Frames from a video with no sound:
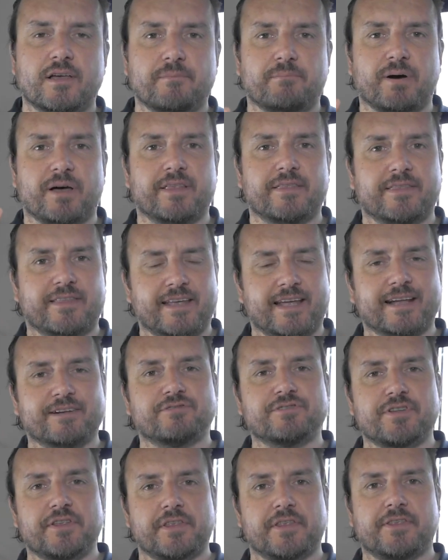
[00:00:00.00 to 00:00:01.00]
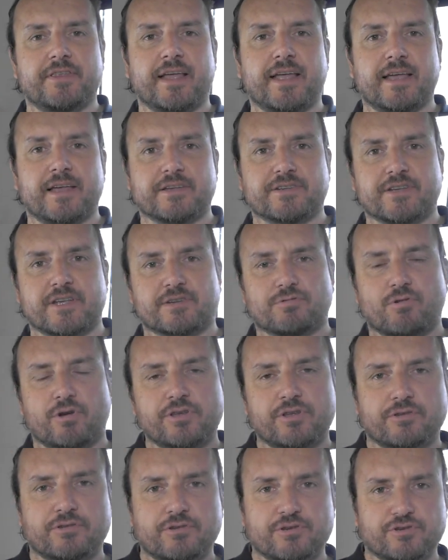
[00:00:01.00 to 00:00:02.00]
But the interesting thing is what
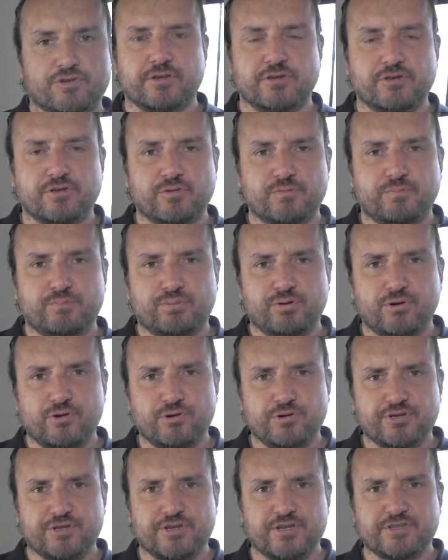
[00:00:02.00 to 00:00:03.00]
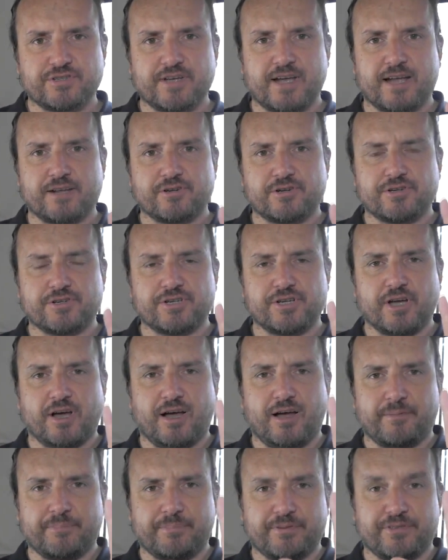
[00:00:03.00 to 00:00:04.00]
you do is you push this energy
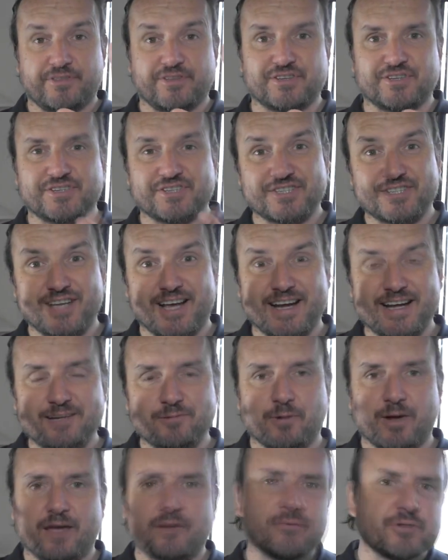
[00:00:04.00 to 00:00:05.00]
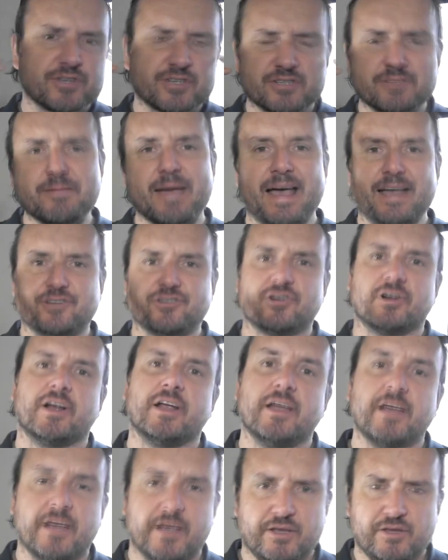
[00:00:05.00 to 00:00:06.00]
up the sine wave, which is imaginary.
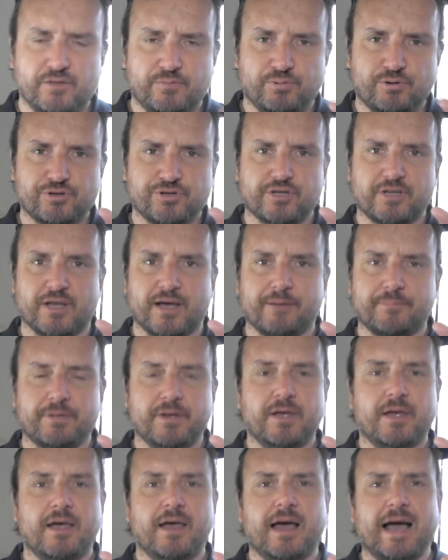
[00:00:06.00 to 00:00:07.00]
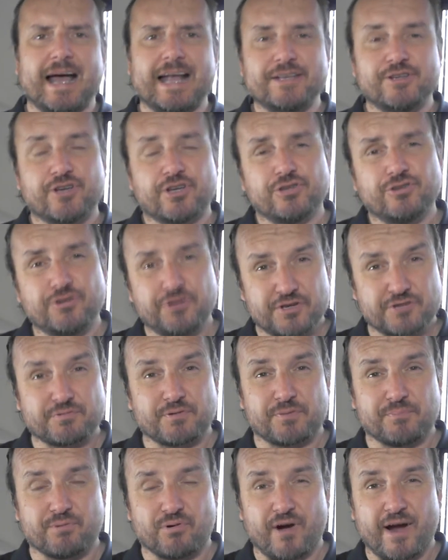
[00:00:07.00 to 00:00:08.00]
You push it up, and you can do this
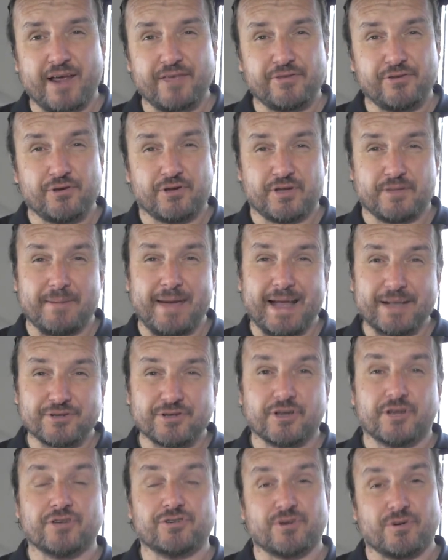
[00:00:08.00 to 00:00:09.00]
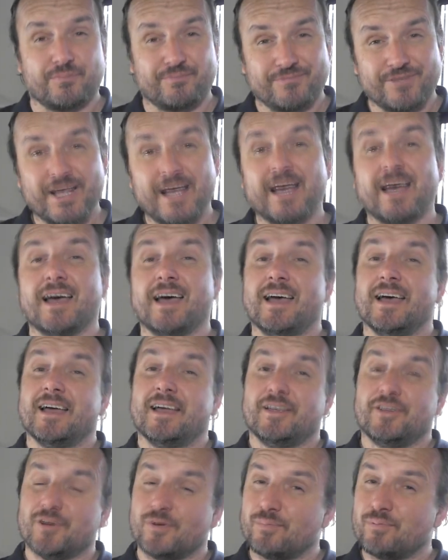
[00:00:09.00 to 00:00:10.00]
with breath. You can imagine, because
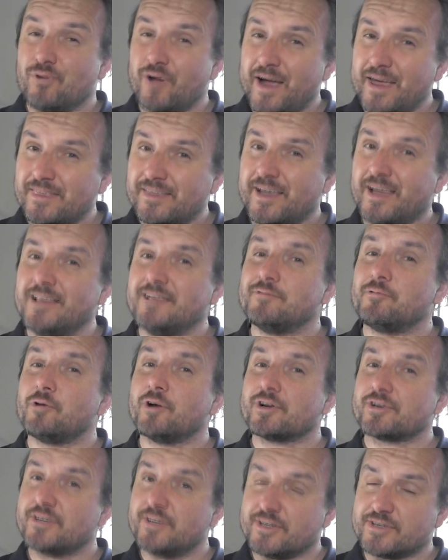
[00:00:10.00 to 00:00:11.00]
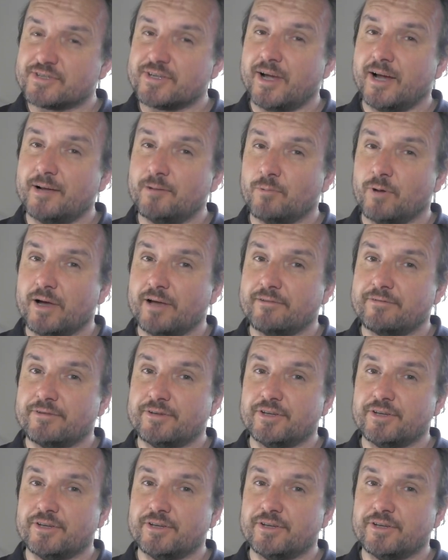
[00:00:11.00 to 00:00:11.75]
your breath kind of works on the sine wave.